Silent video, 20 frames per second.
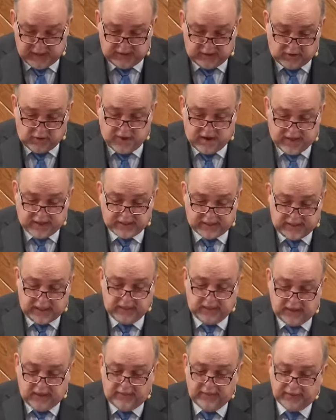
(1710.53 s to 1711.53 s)
Christ. He
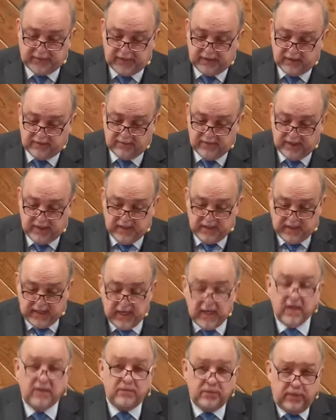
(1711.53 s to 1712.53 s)
loves him
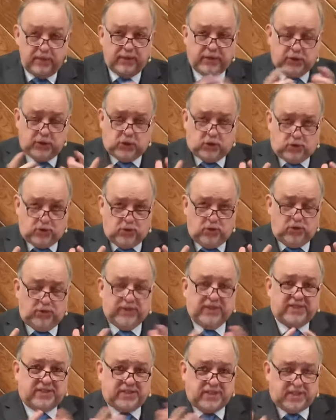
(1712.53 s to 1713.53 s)
in the truth
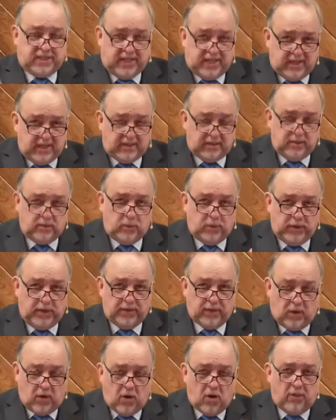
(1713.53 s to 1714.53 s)
that is attendant with
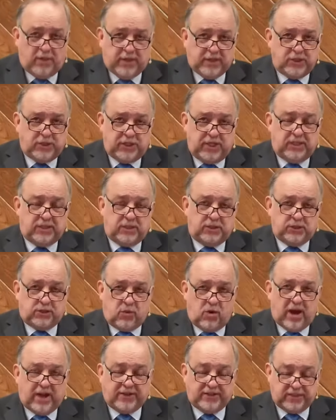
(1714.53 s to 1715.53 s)
all that Jesus
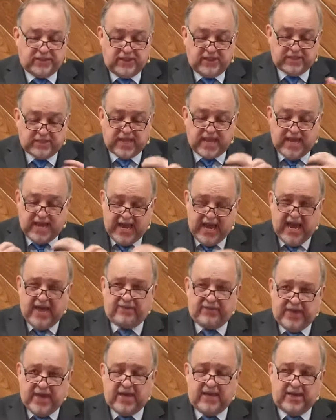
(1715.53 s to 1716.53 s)
Christ is. They
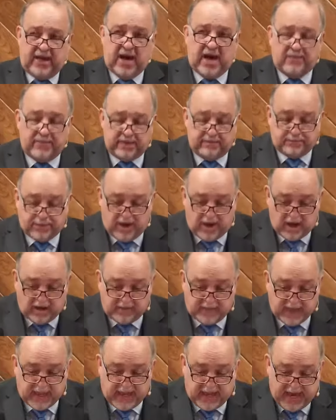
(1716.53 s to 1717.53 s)
have that common
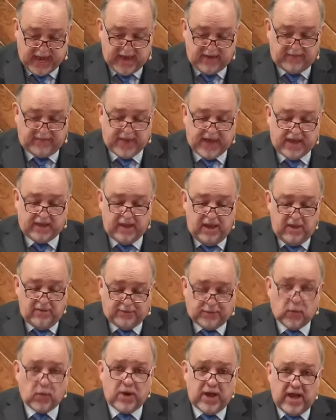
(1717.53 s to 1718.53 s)
bond, they have that
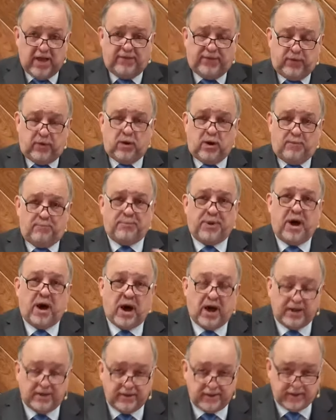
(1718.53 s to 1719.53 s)
forever
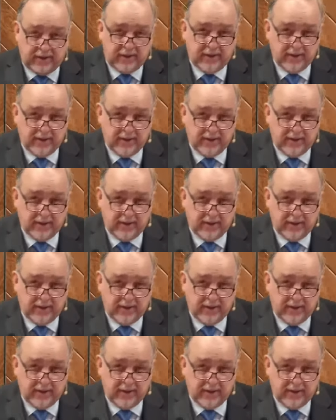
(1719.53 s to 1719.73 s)
bond.